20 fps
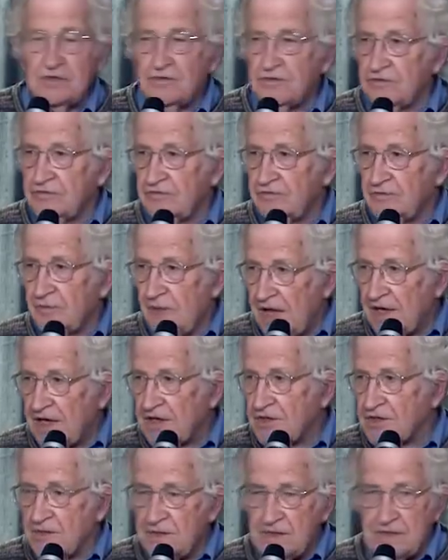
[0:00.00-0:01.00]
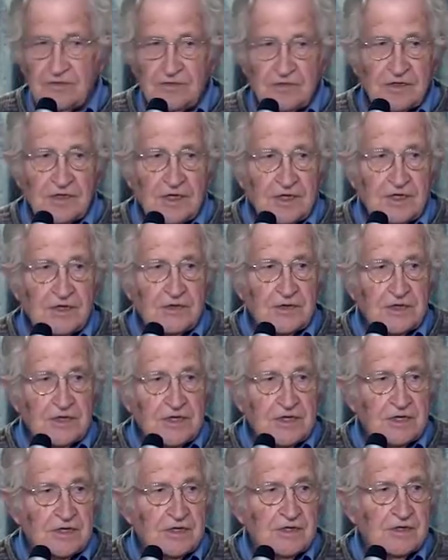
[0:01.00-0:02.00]
of management for 100
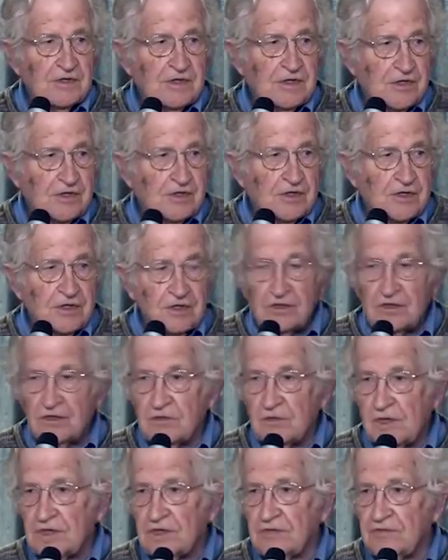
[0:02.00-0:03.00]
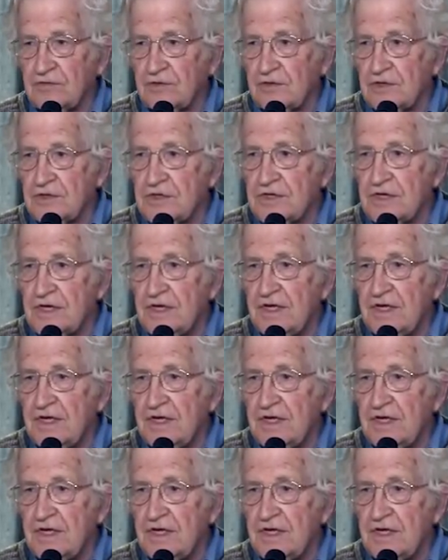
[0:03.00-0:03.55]
years, de-skill the workforce.